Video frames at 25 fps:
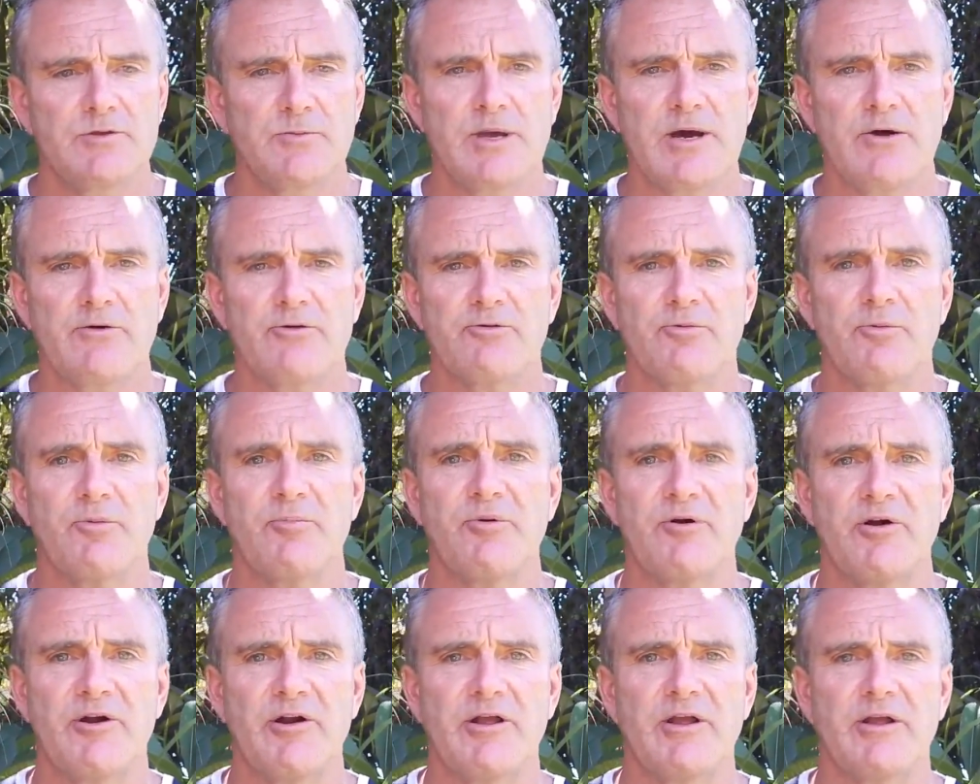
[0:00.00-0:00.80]
be able to
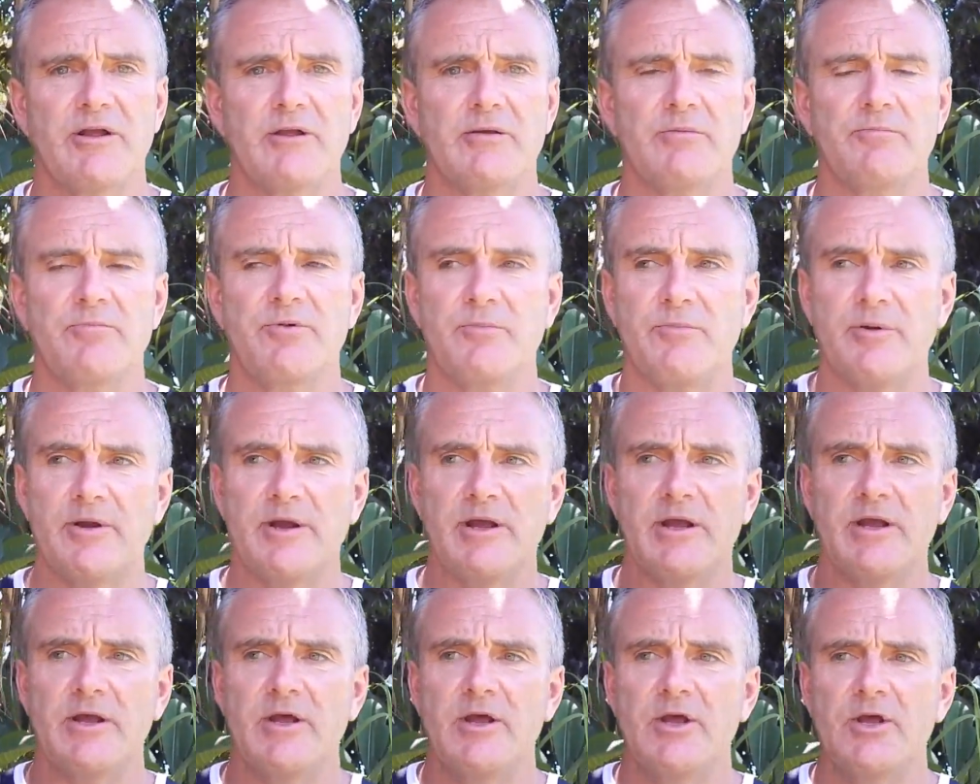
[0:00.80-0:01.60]

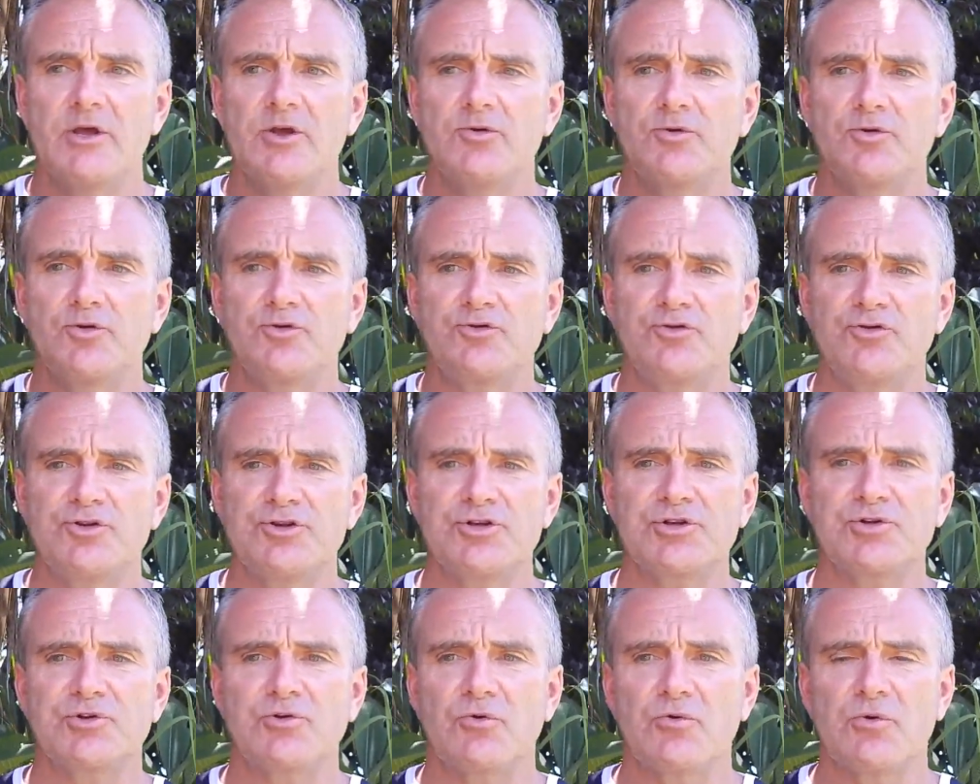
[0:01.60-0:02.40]
prepare
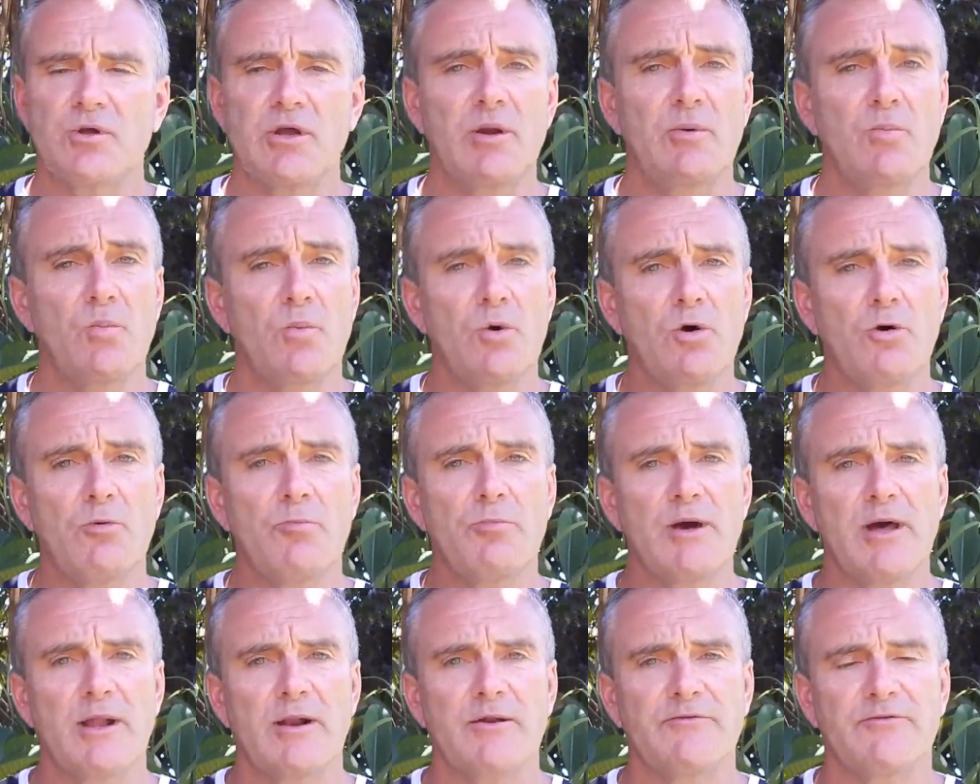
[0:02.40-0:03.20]
nutritional and
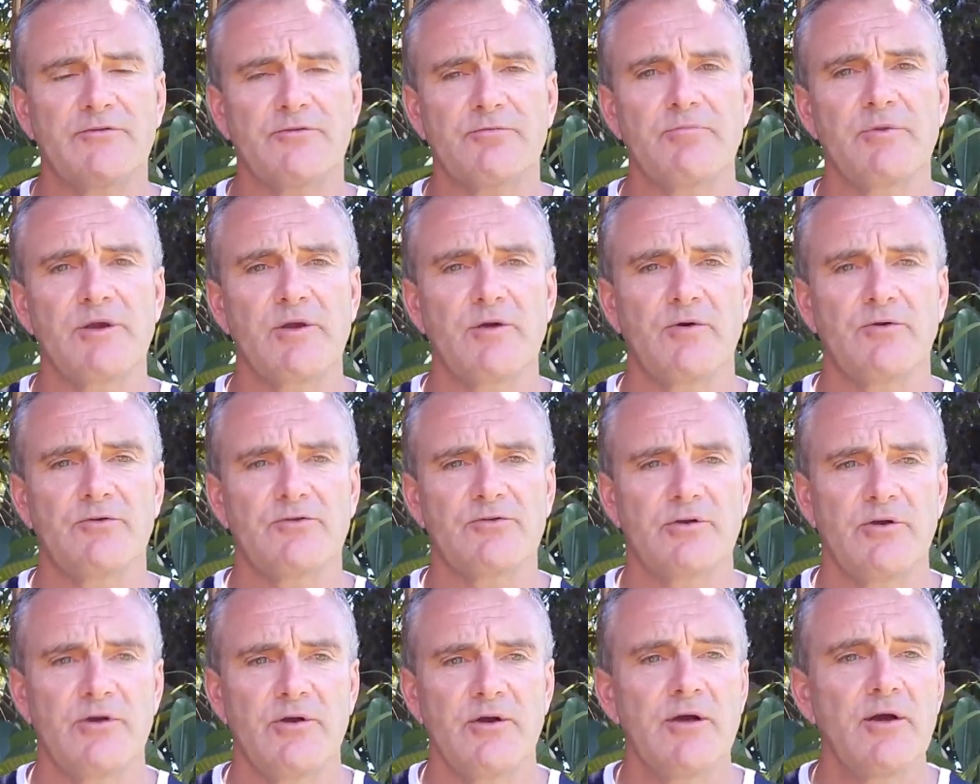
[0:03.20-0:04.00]
well-balanced
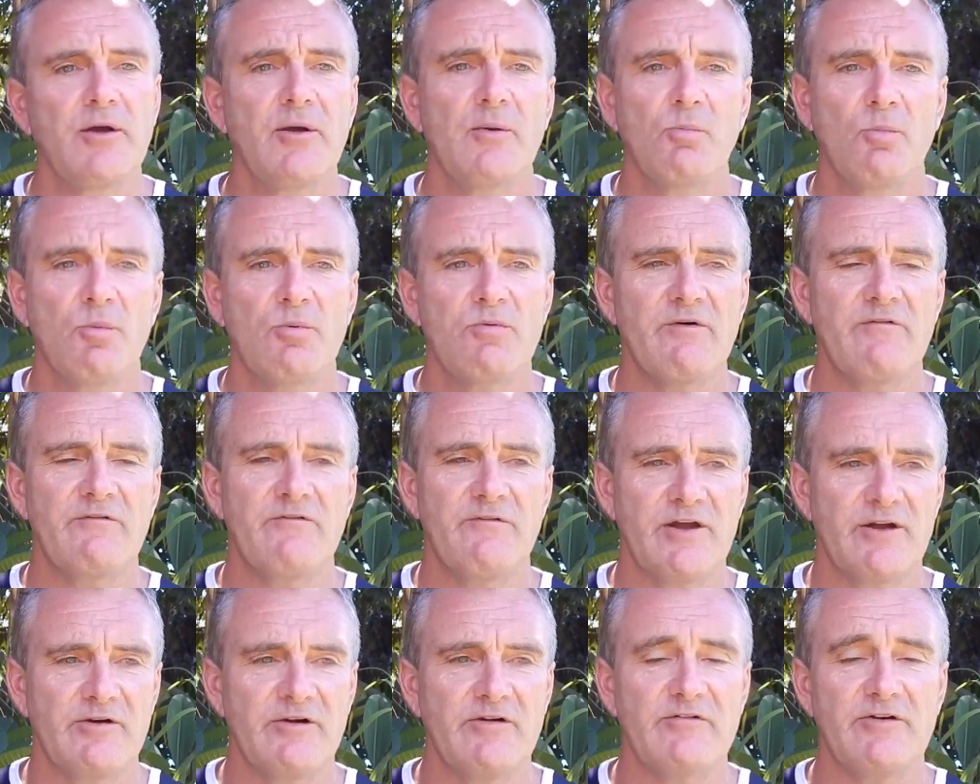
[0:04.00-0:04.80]
meals with a
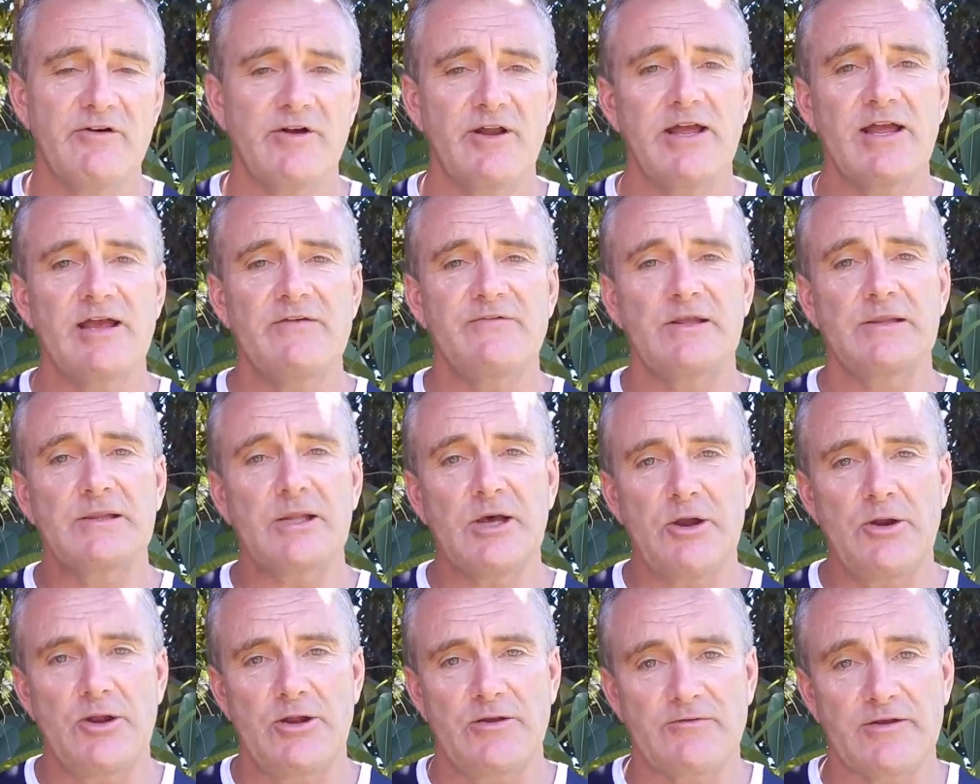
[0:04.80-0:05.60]
very, very heavy
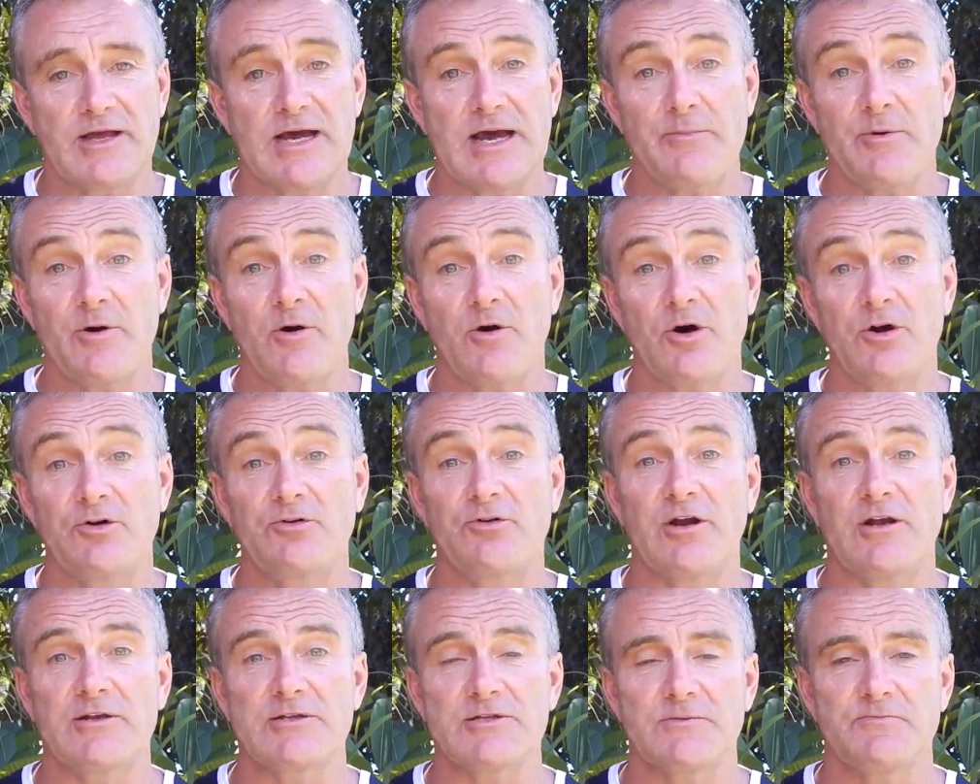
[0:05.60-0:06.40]
loading of
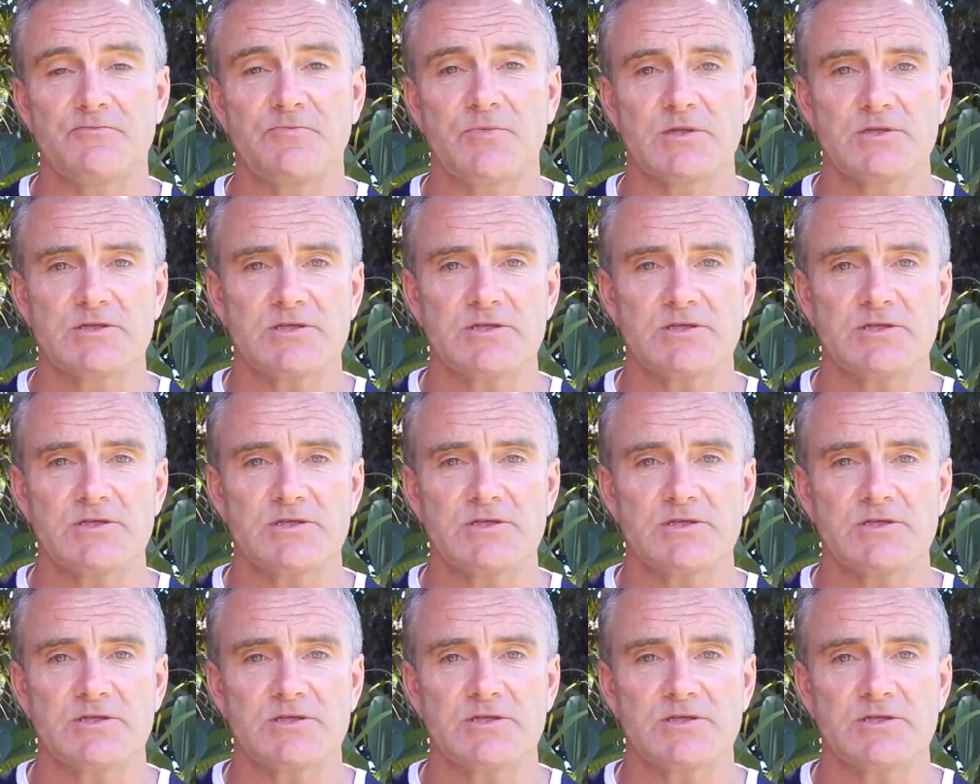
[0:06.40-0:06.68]
carbohydrates.